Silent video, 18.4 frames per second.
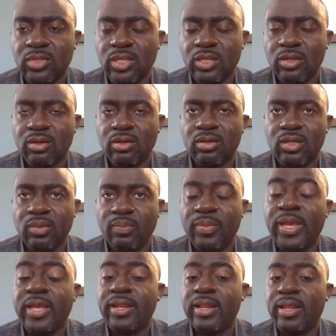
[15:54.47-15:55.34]

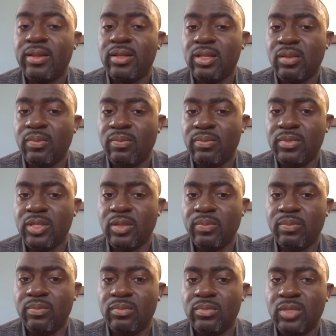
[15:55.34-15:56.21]

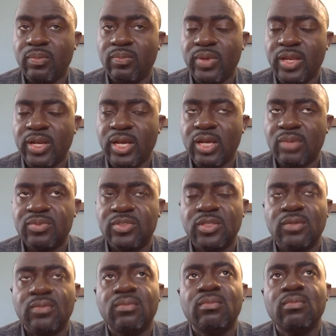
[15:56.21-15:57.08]
the better
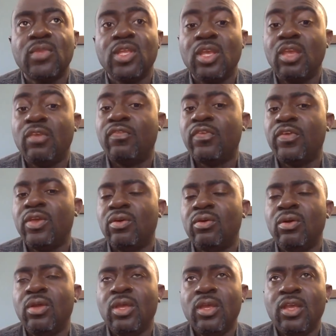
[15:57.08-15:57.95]
option.
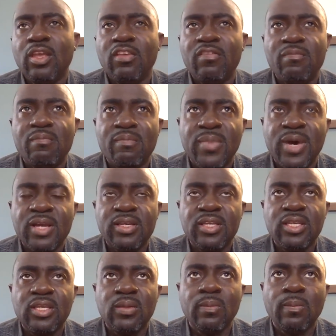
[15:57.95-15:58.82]
If
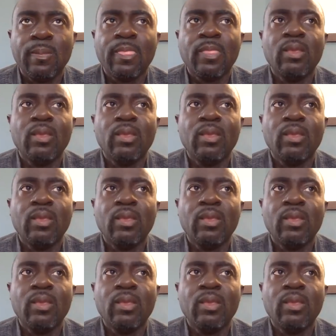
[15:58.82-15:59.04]
money